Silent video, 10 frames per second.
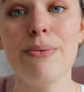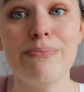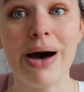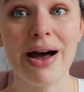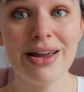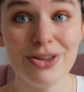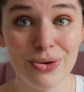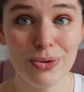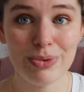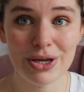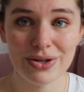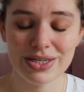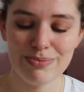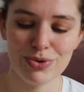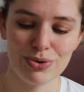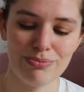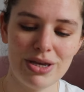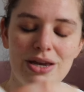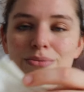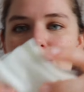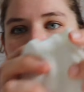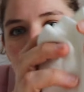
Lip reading: buy new because I'm not making my own